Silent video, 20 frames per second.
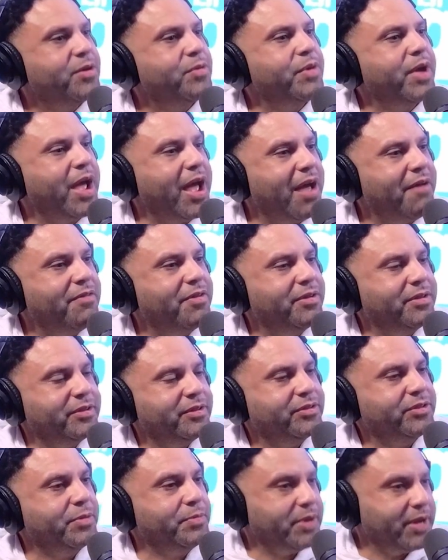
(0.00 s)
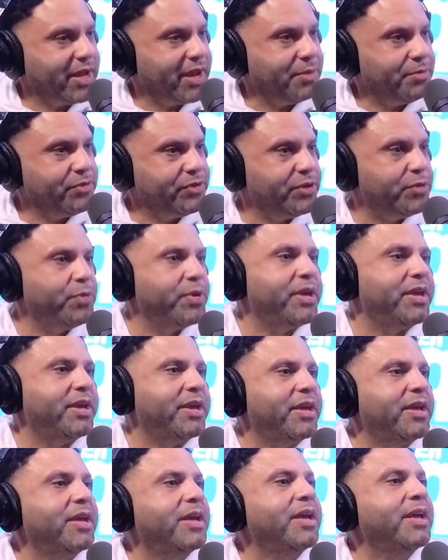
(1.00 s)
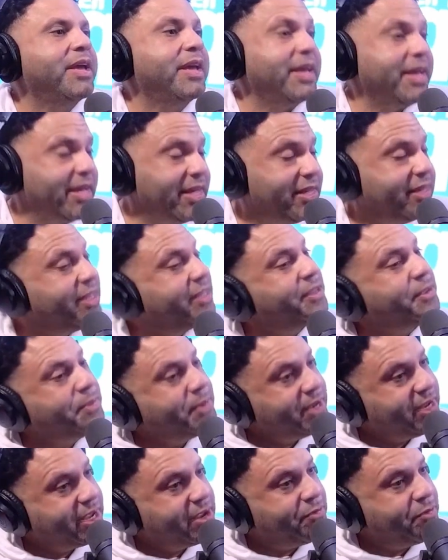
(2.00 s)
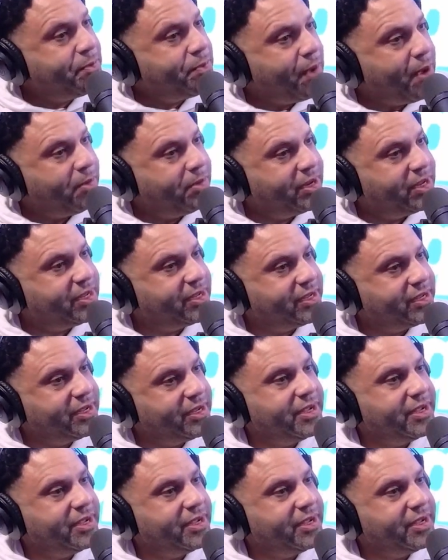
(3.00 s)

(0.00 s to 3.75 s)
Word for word: we're having Dominican Music Week in the Dominican Republic.